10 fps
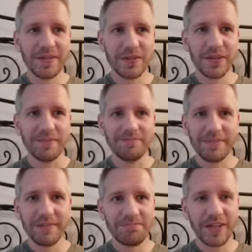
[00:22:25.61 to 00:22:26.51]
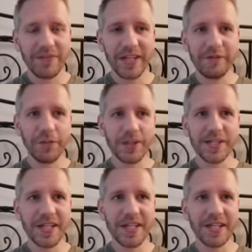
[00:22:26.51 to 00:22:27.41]
So if I get
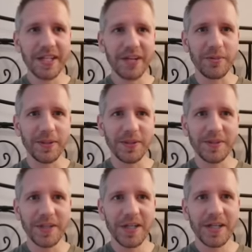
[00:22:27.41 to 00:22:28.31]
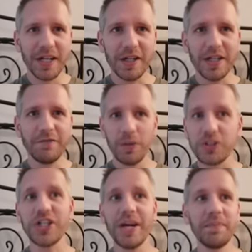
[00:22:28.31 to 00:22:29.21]
14, I can build a full
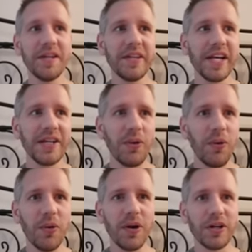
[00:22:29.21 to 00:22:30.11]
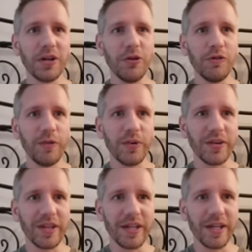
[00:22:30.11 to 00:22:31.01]
champion light or go for
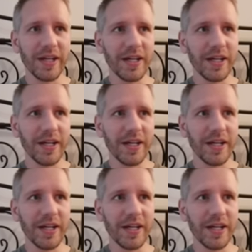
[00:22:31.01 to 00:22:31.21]
the